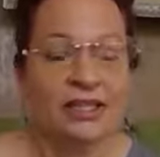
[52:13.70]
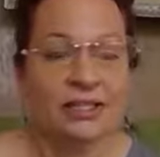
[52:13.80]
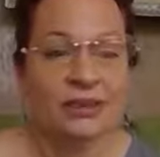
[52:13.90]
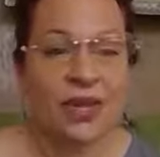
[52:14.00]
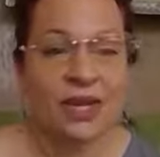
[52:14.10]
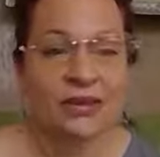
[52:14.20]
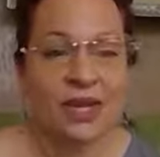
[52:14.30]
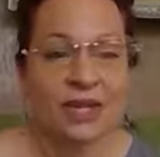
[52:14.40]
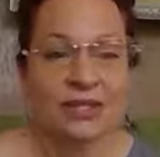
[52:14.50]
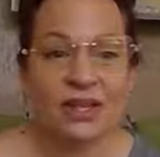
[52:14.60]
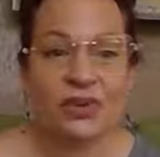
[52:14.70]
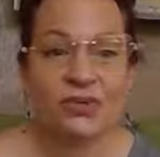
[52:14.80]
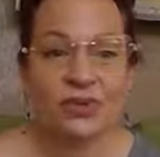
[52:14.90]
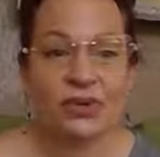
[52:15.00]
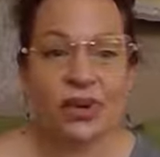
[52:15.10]
So that's what I saw
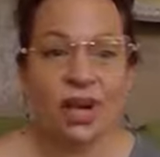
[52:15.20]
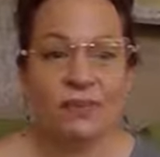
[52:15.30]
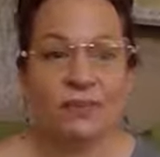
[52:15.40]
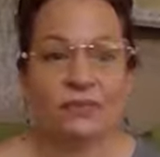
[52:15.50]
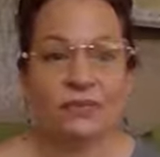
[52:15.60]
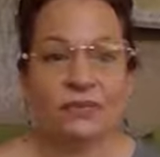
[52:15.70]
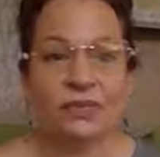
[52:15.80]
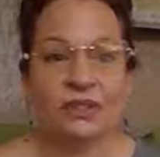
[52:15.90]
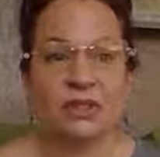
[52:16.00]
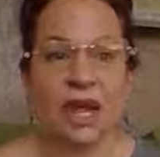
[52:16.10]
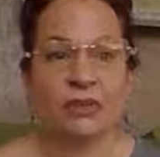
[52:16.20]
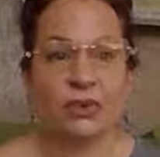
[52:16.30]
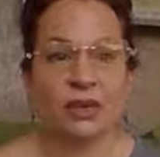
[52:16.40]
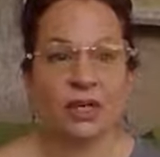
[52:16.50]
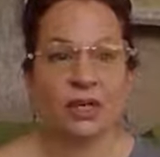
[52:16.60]
for um,
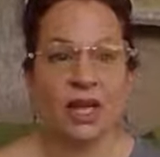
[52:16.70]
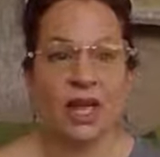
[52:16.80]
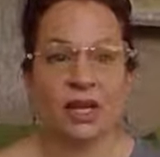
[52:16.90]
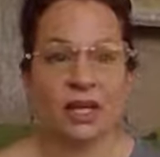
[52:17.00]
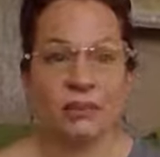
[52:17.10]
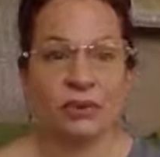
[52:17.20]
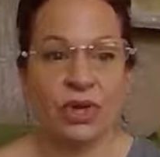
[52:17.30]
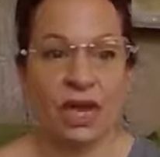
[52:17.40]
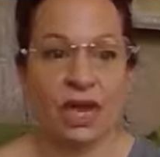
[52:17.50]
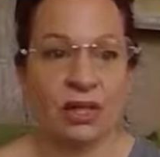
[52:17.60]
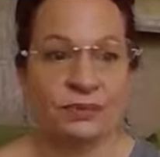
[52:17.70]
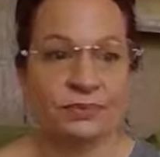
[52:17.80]
Gabri- Gabriella.